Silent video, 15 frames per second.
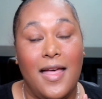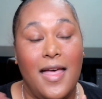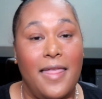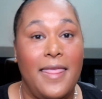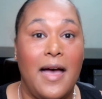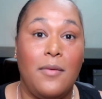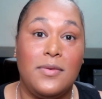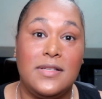
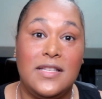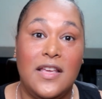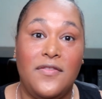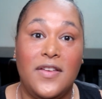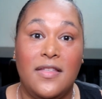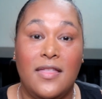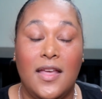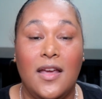And that was
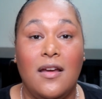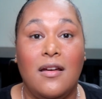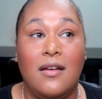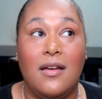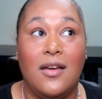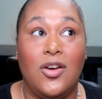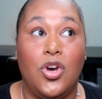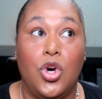giving there.
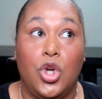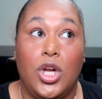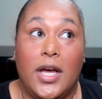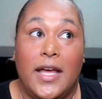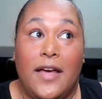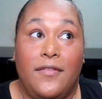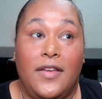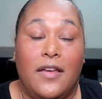And could I
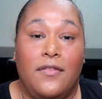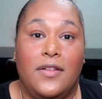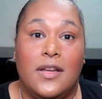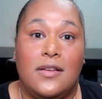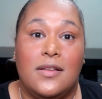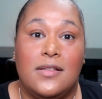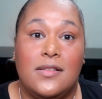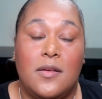have given
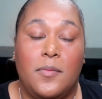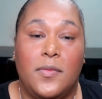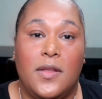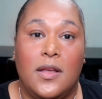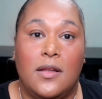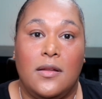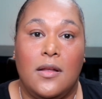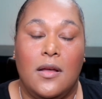it to
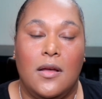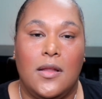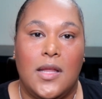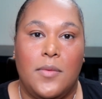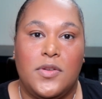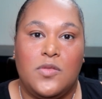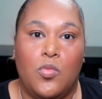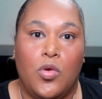something
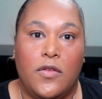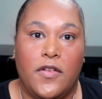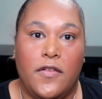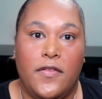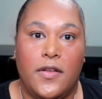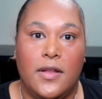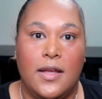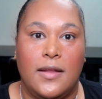that was more
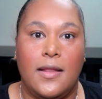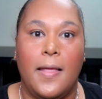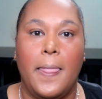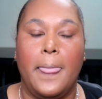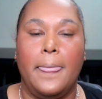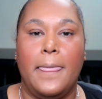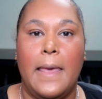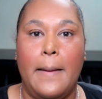fulfilling,
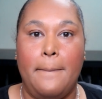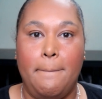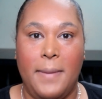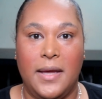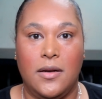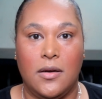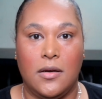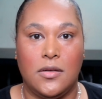that
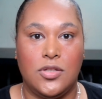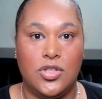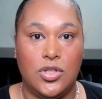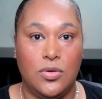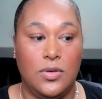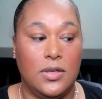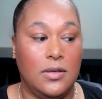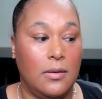better
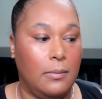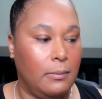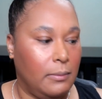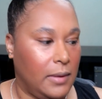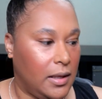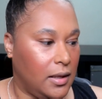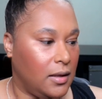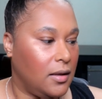suited
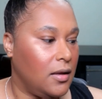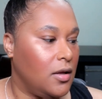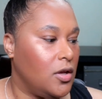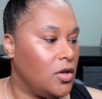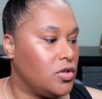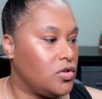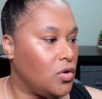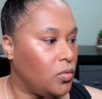me?
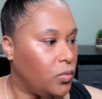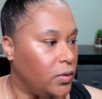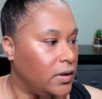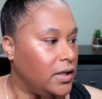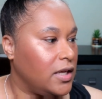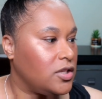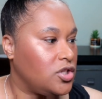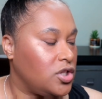So it
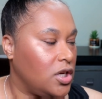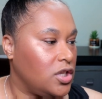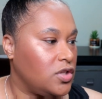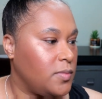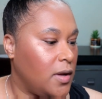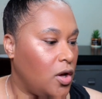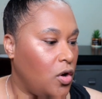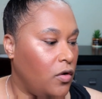really has changed
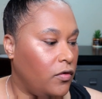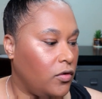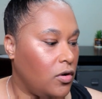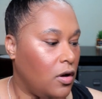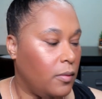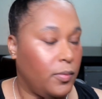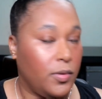my overall